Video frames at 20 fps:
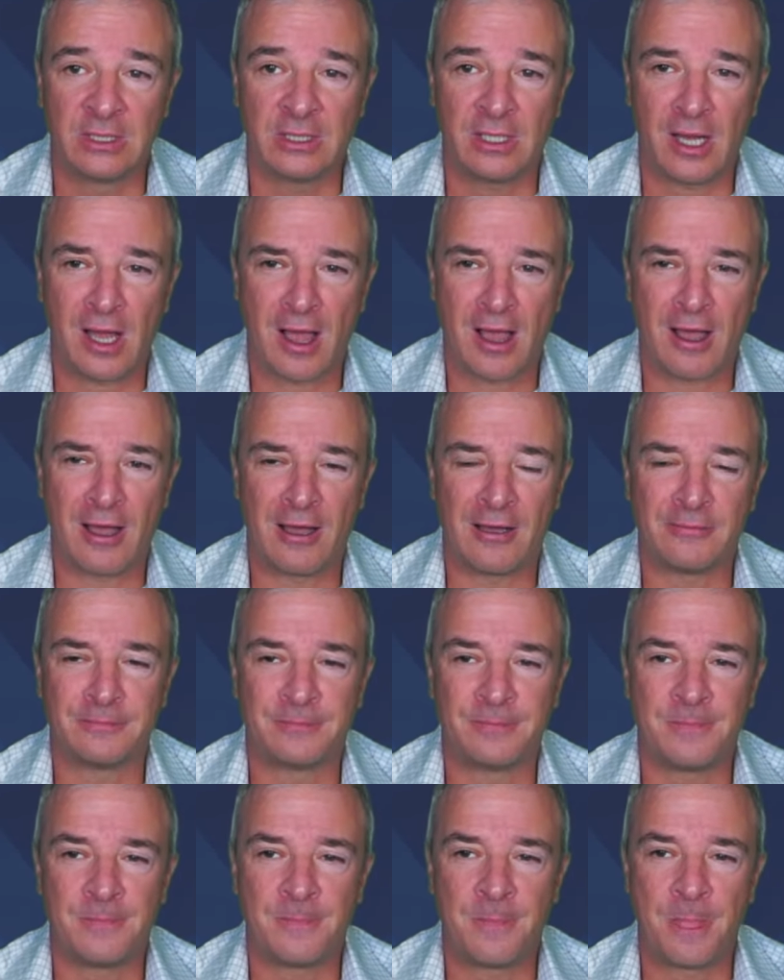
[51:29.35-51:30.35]

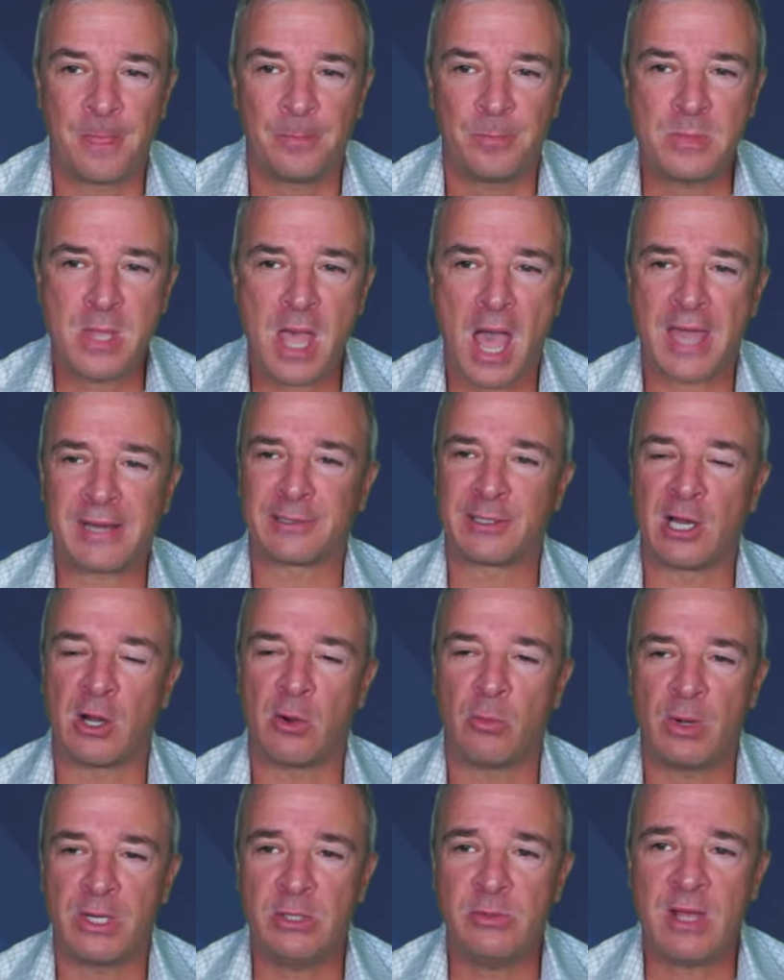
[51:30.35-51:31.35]
Um, I don't know,
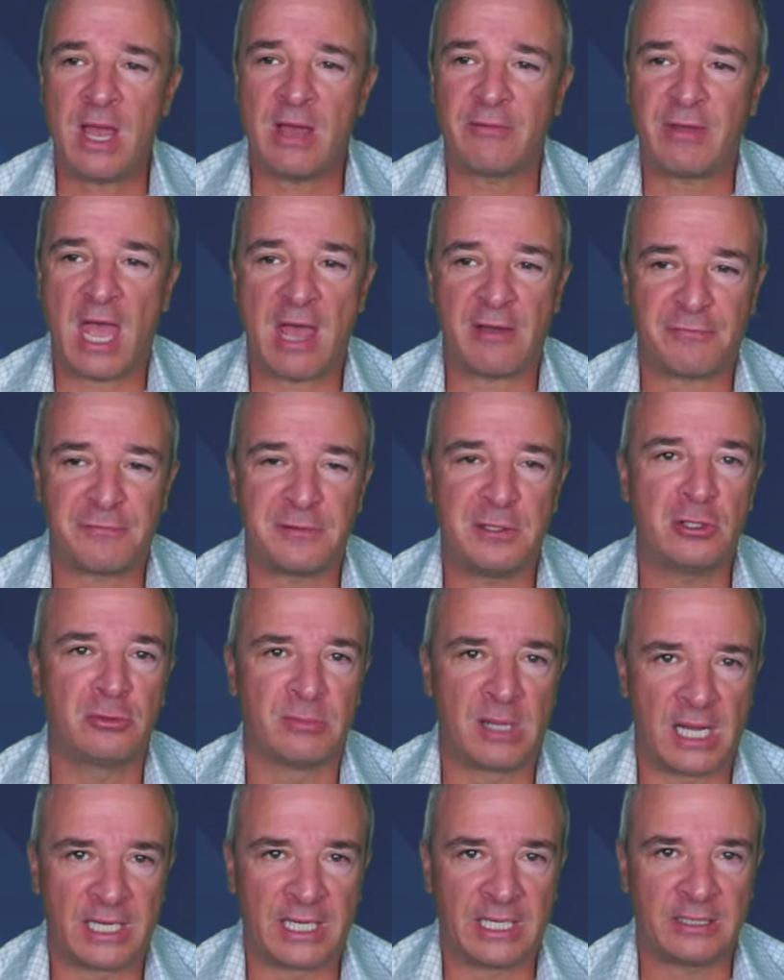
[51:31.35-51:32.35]
when you have FU
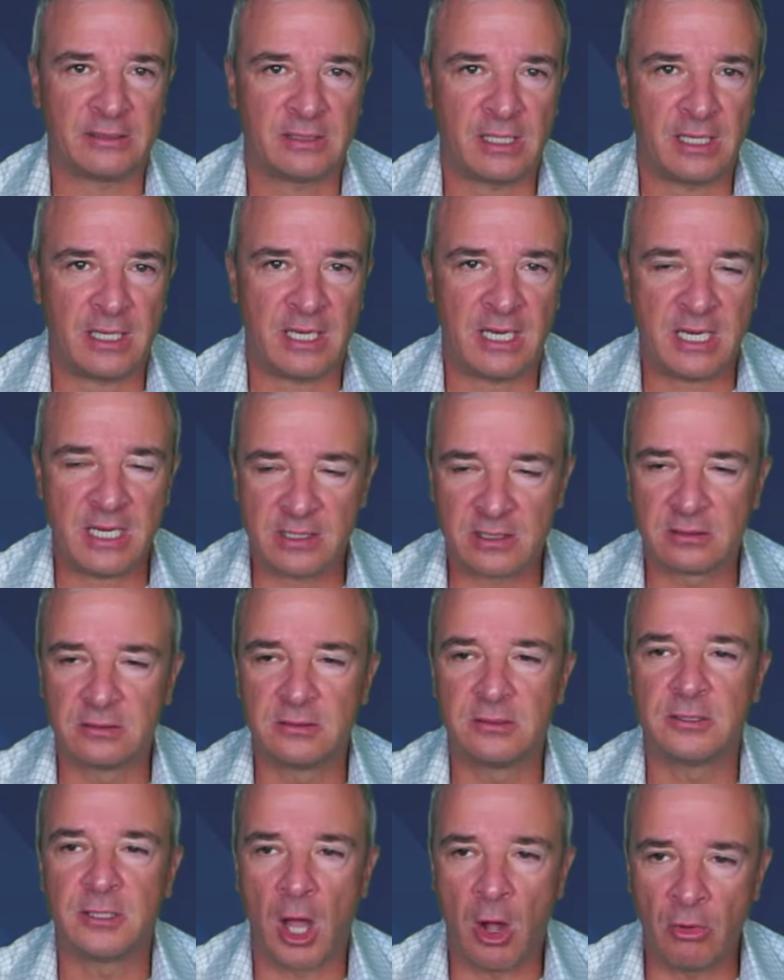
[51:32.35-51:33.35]
money, and he is
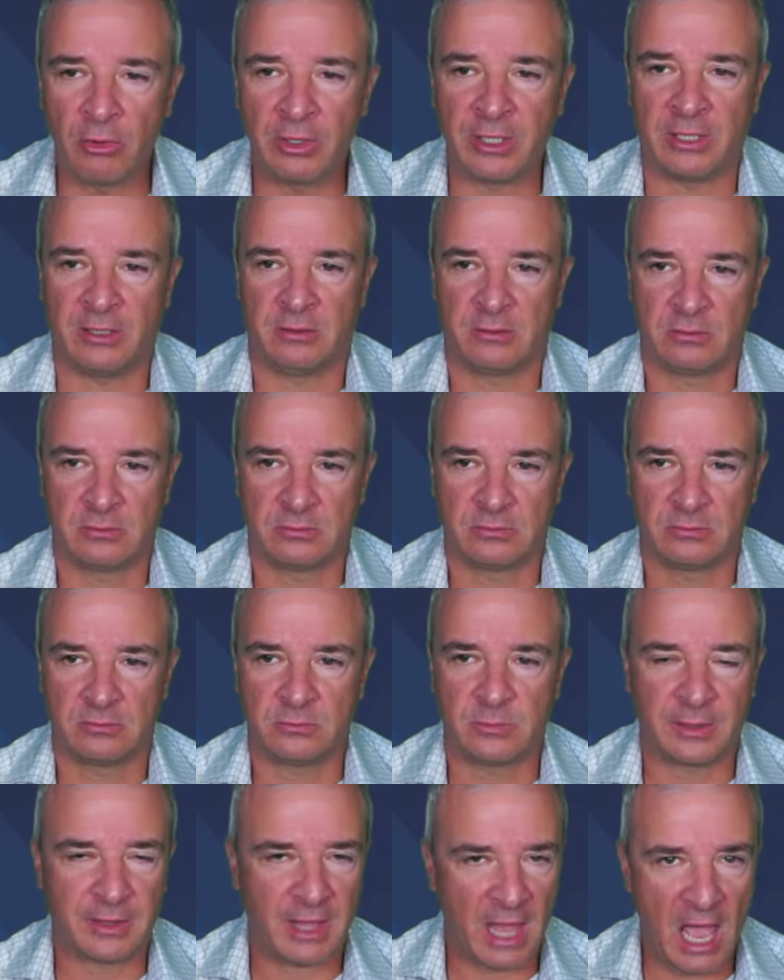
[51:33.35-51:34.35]
loaded
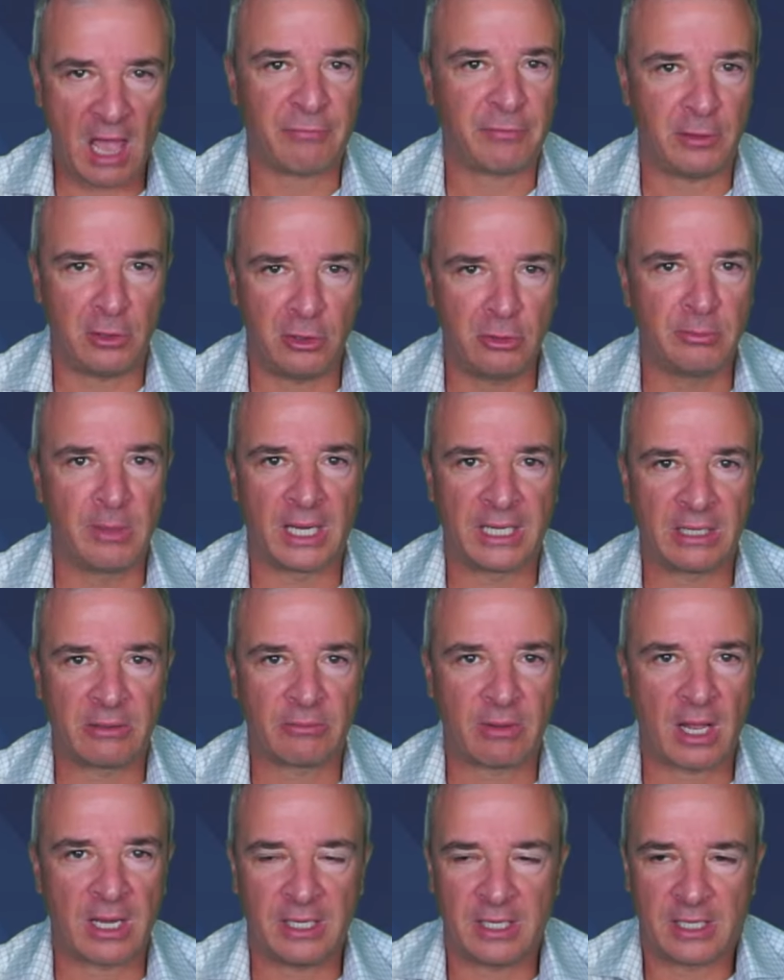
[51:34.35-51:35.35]
with FU money,
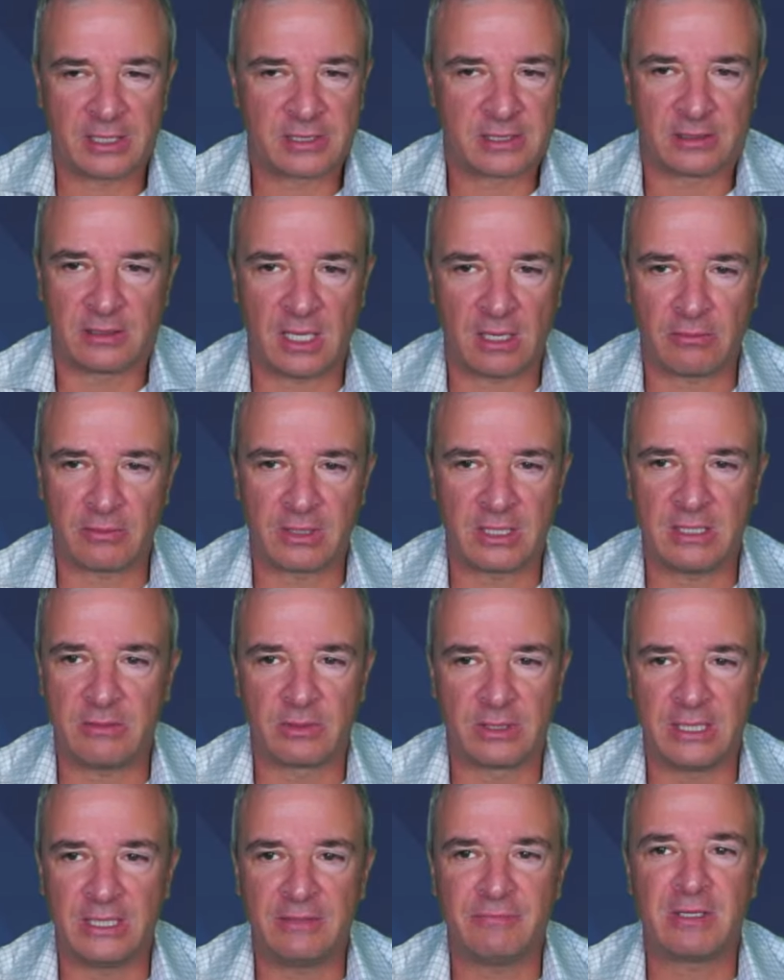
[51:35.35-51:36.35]
right? He doesn't, I don't think he
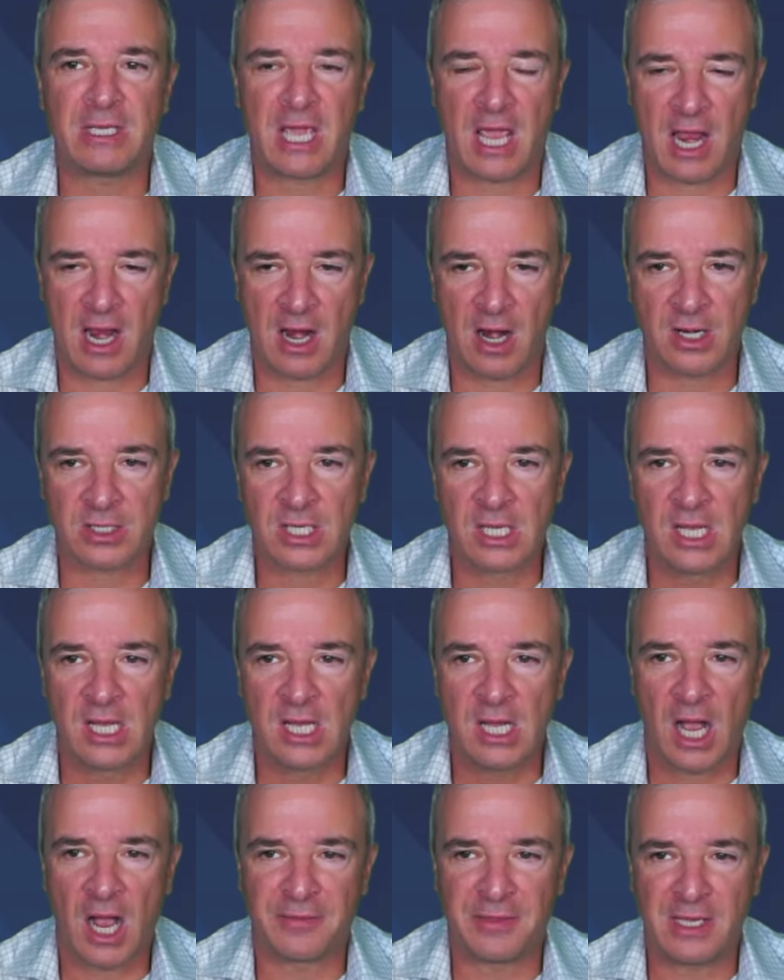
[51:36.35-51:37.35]
really even cares.
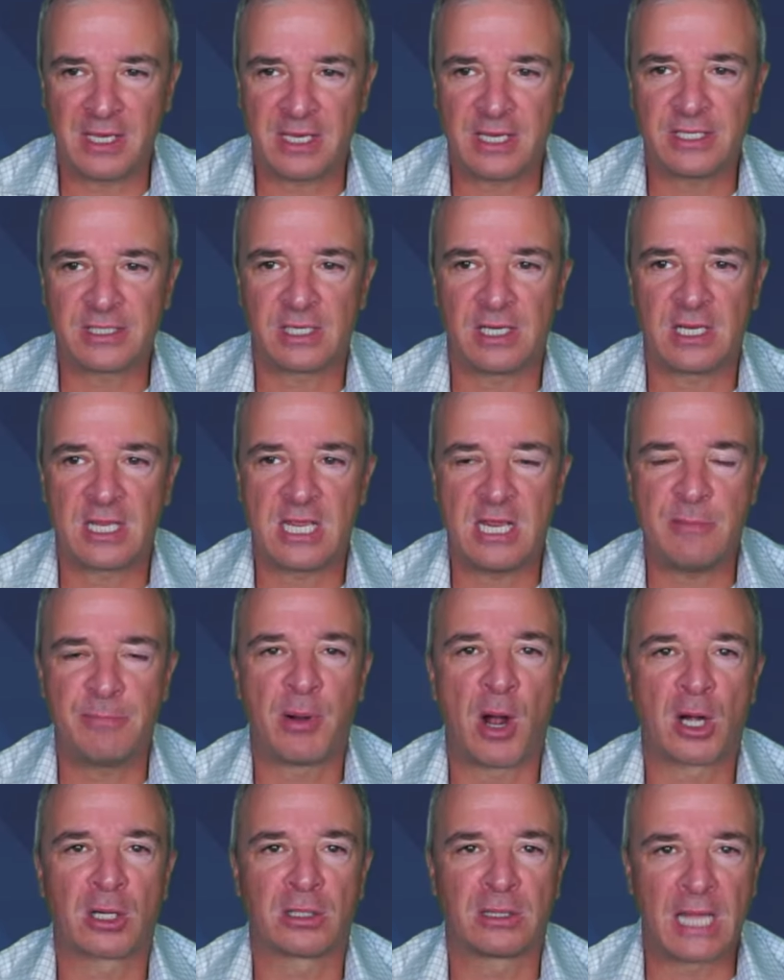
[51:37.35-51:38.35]
I think he's going to keep
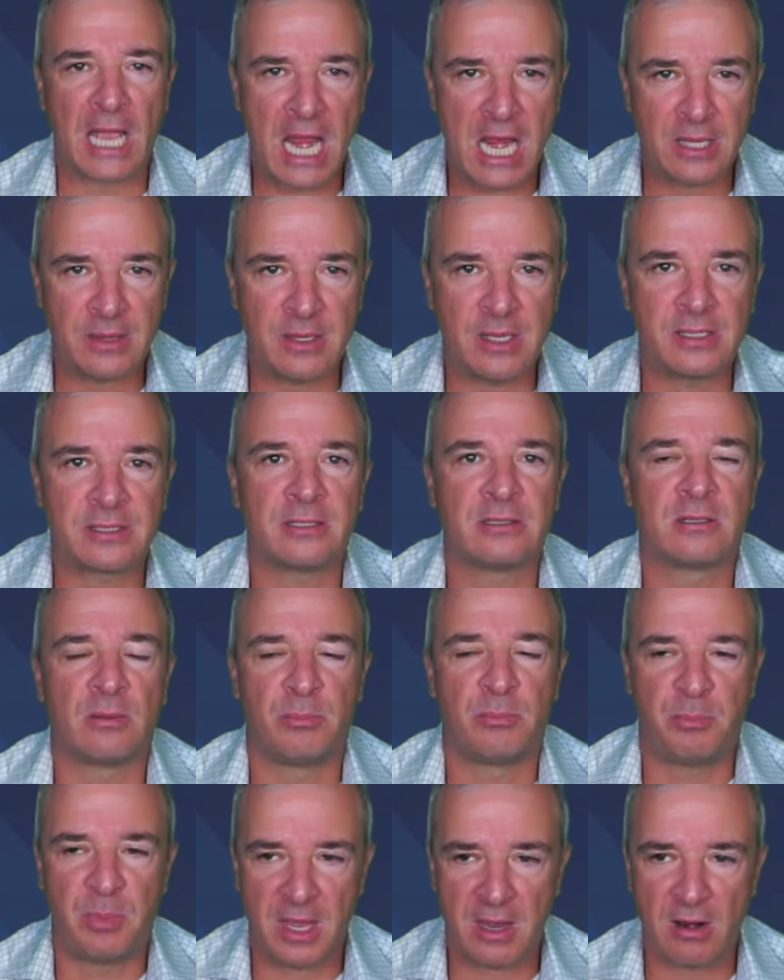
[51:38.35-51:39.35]
parlaying these into
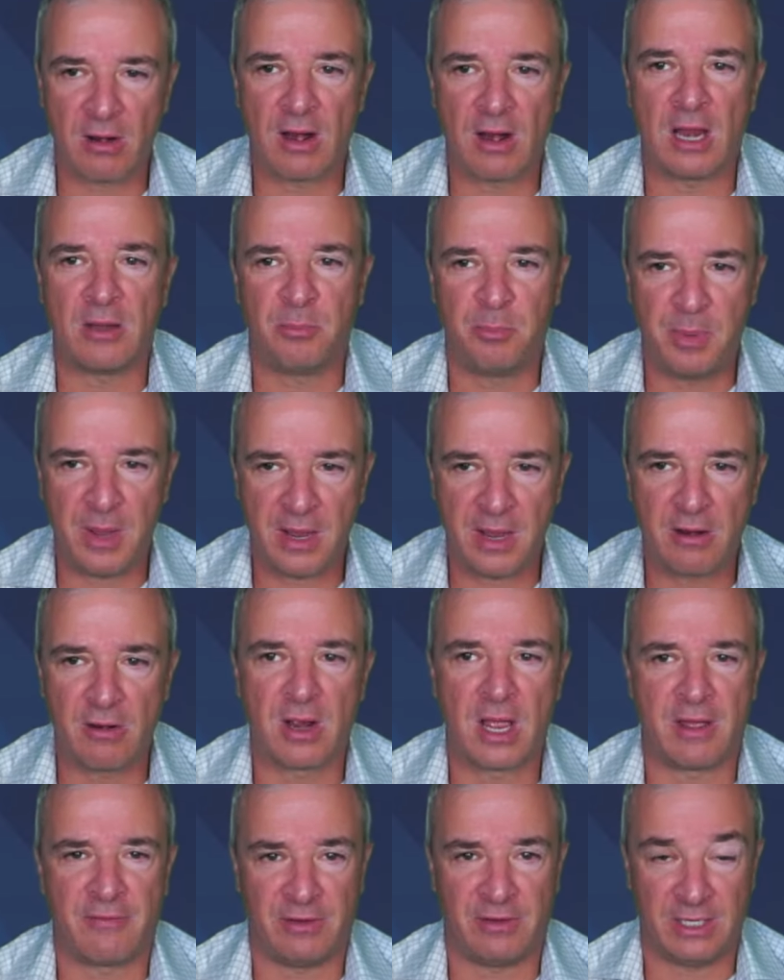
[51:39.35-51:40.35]
bigger and bigger
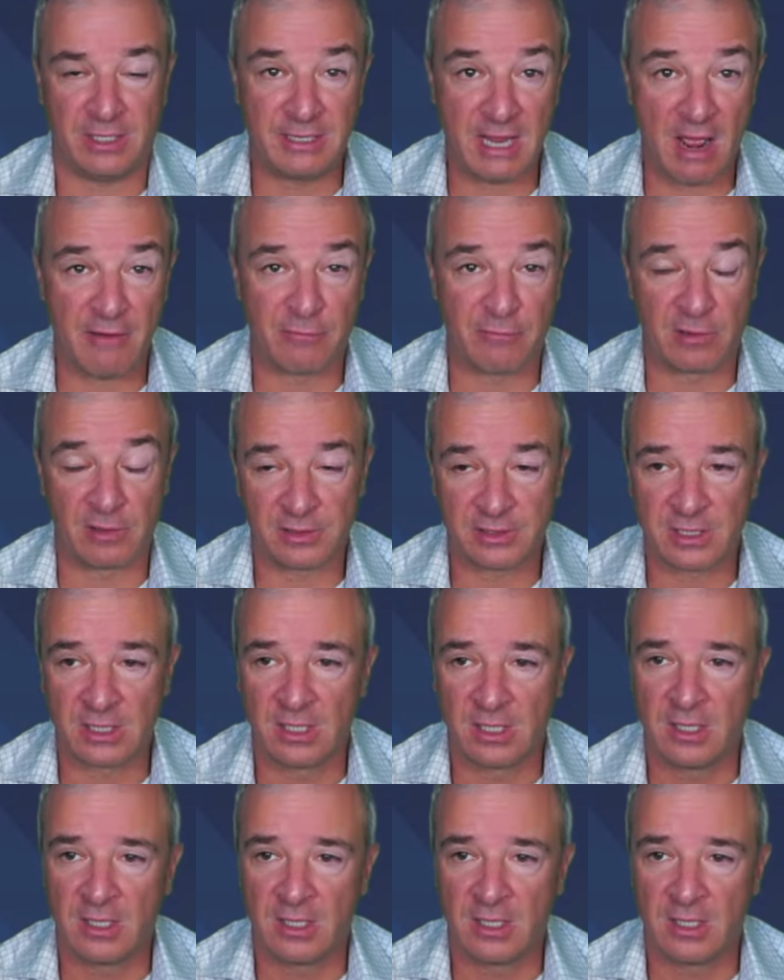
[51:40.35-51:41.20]
endeavors.